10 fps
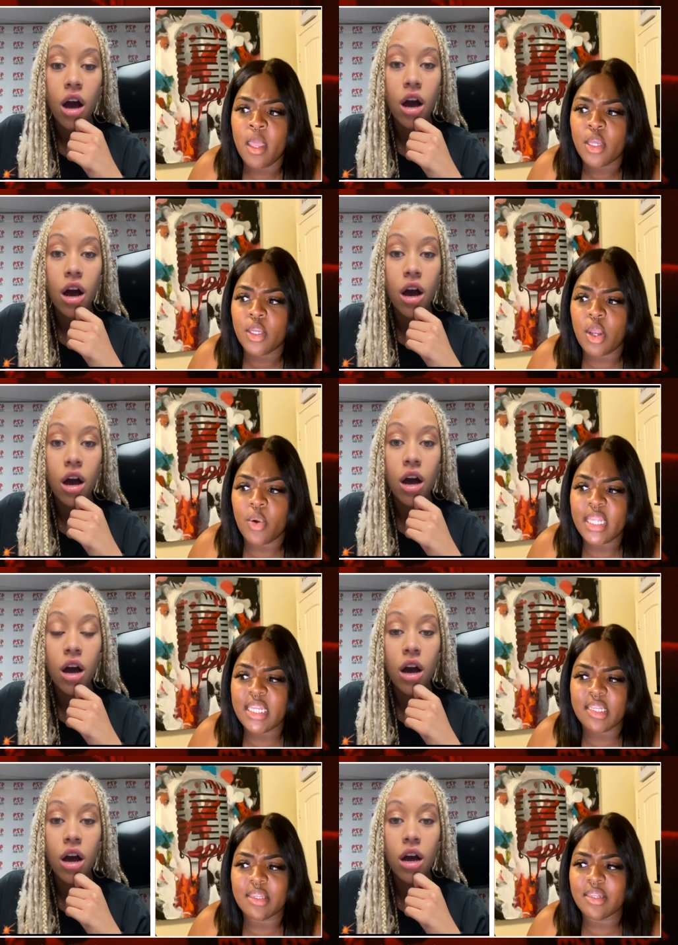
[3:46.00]
Speaker 1: you know, he
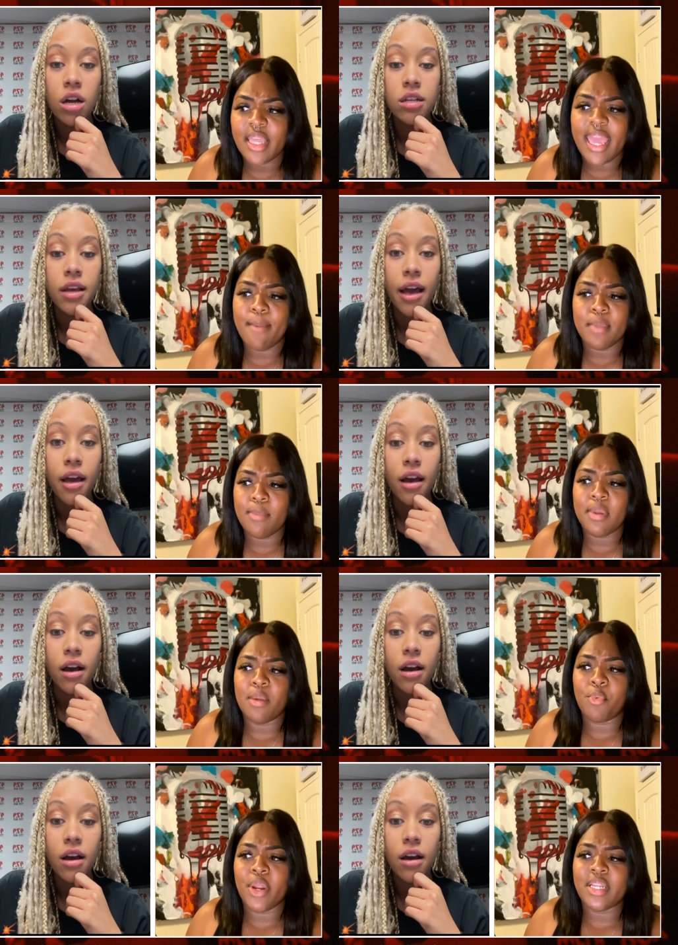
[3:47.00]
didn't look at me being
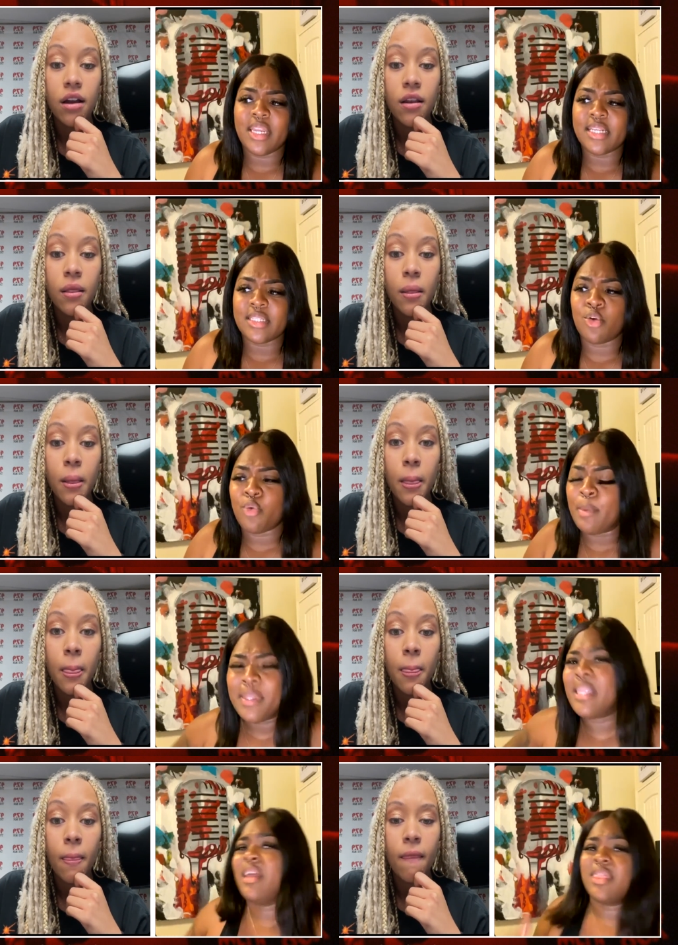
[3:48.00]
pregnant as a
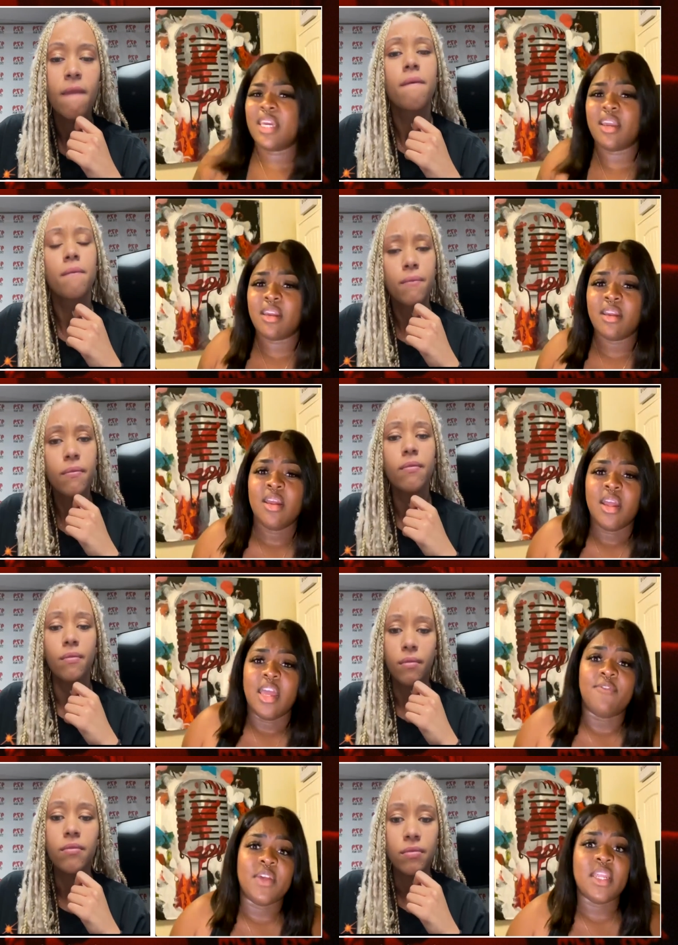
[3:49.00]
crippling thing
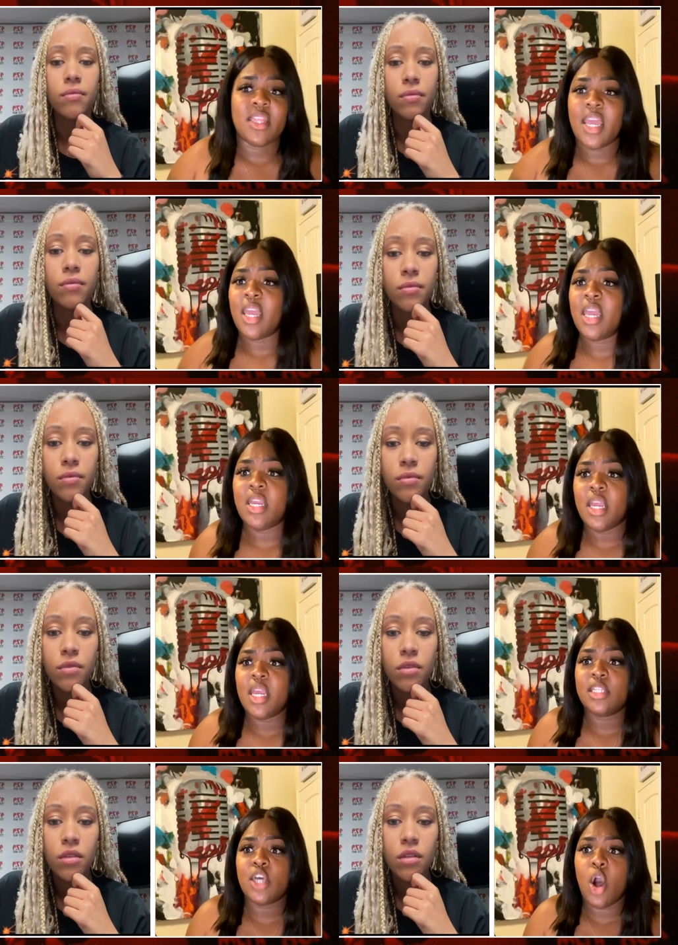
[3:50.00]
if anything, he
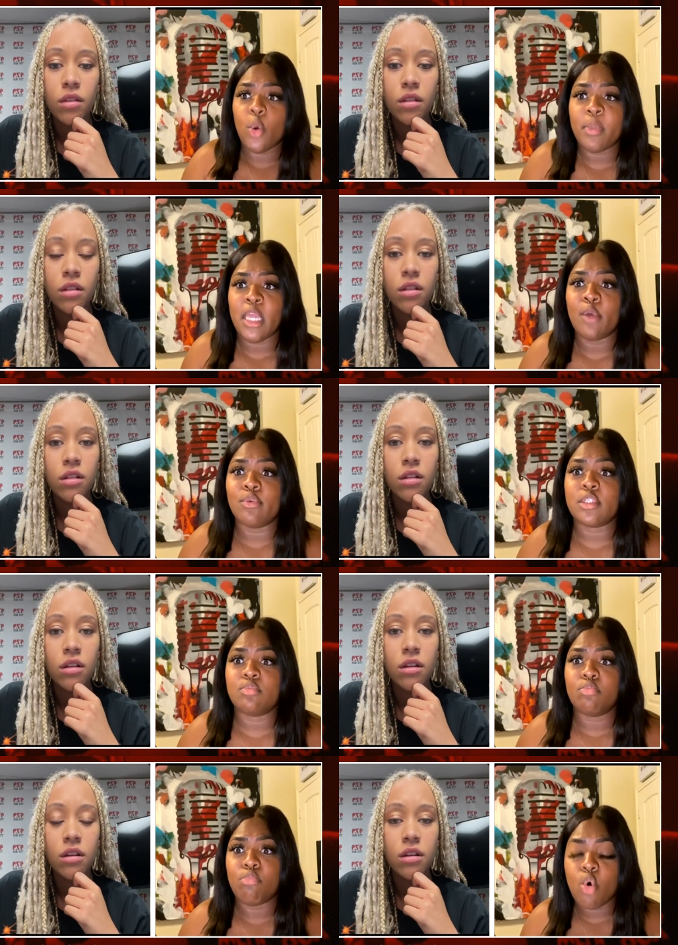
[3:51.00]
he told me it was
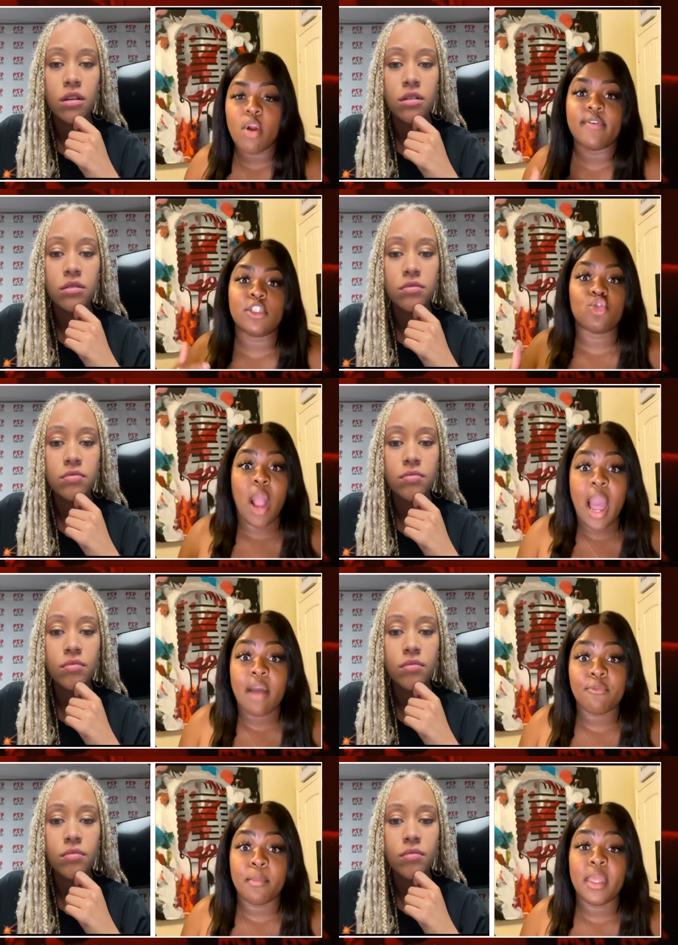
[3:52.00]
more of a drive
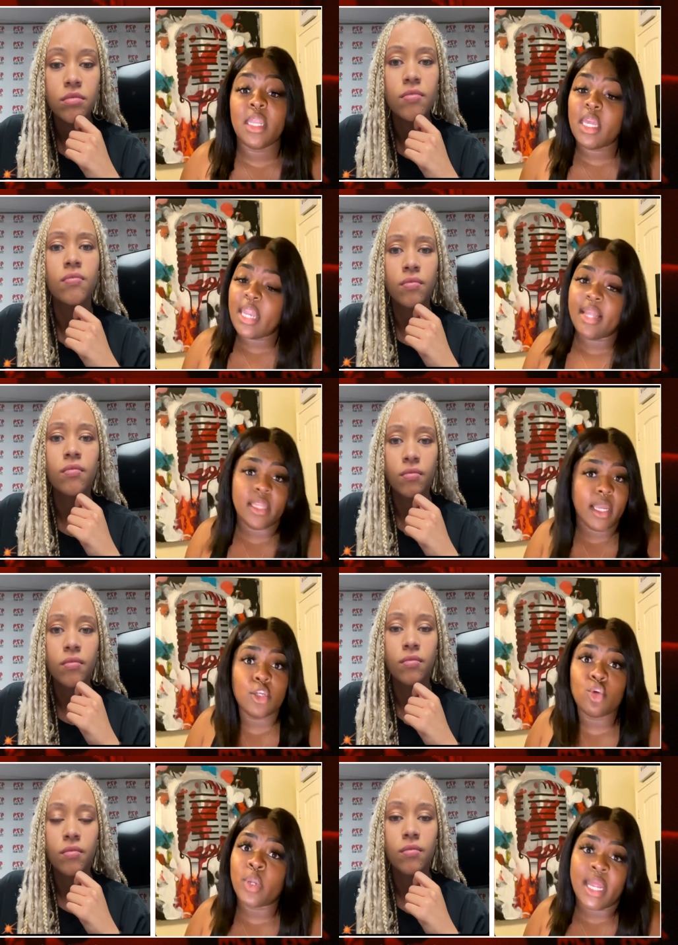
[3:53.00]
for me to get out there and do
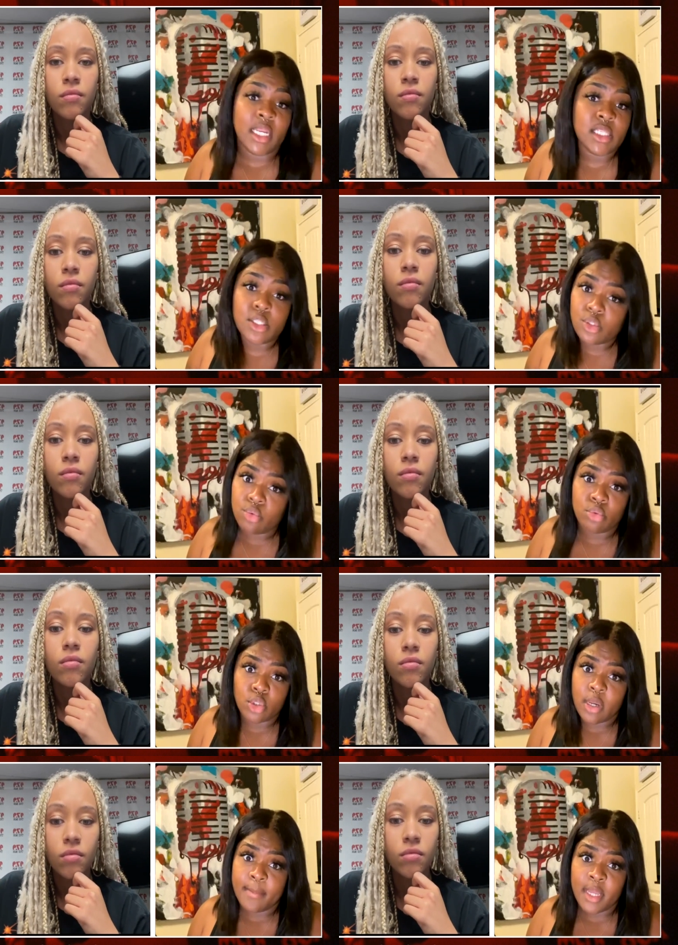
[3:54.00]
what I need to do. You know
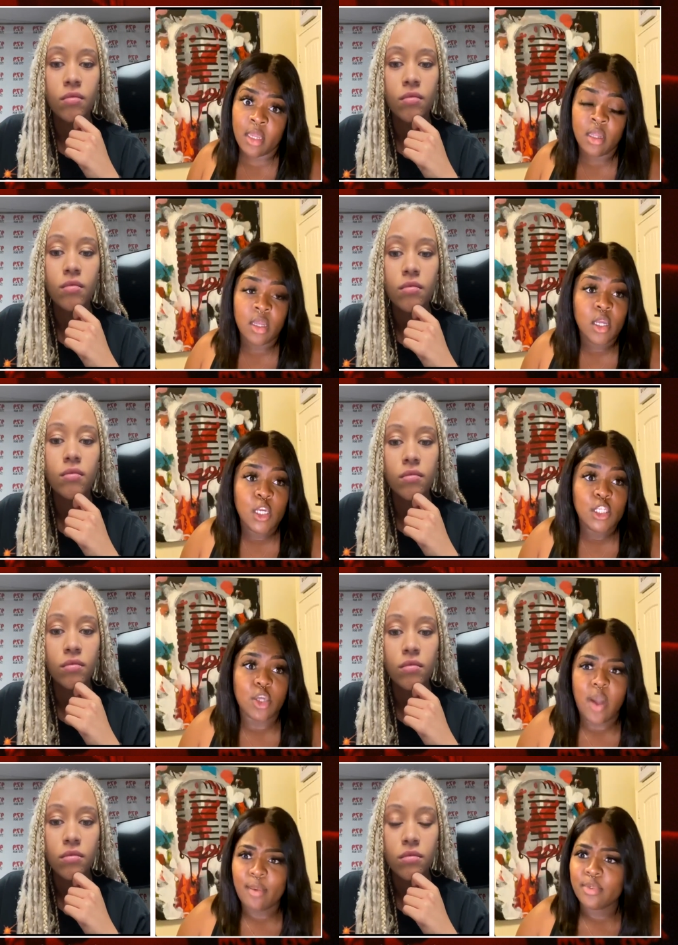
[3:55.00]
what I mean? So mm-hmm.
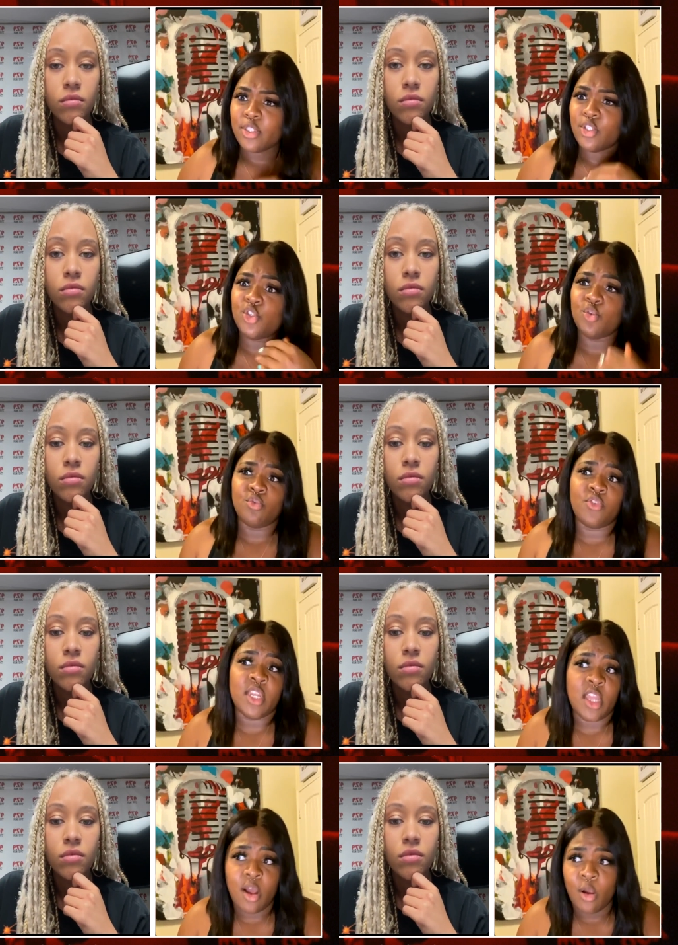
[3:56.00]
I was shooting
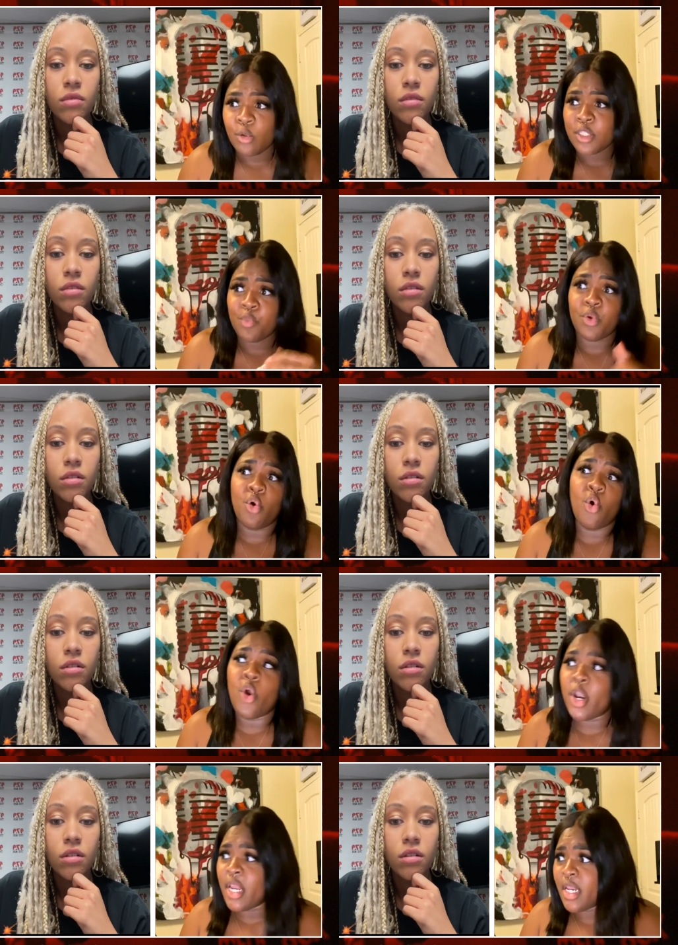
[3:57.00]
videos and
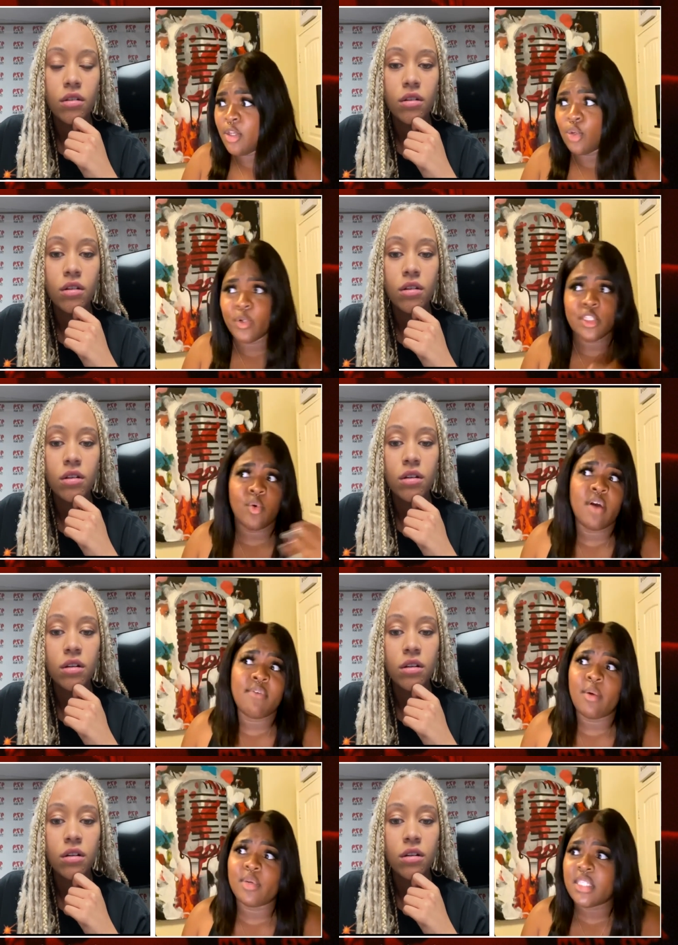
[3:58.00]
recording and doing twelve
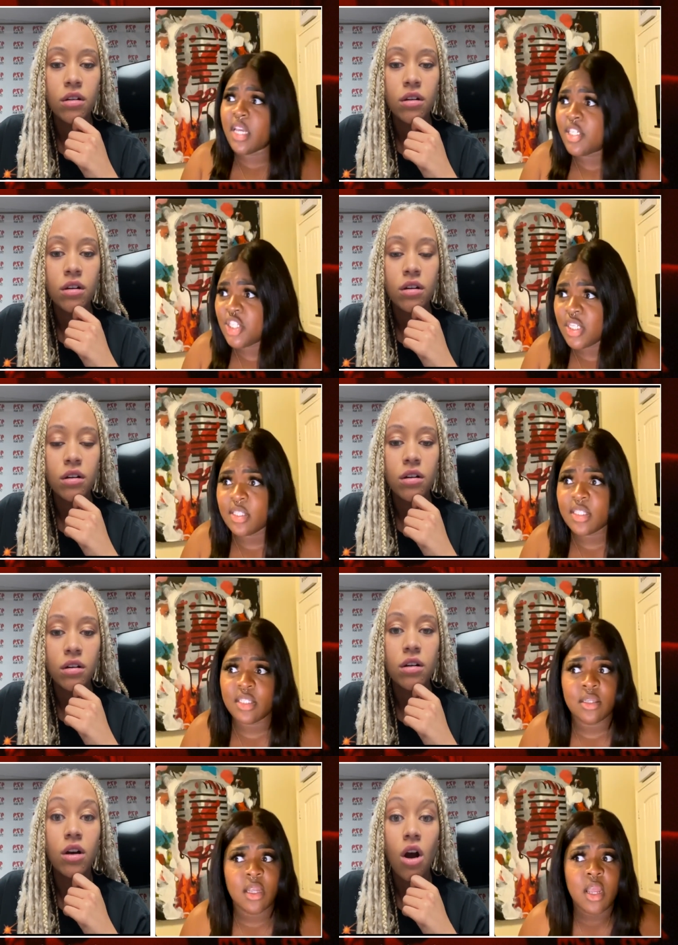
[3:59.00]
hour sessions and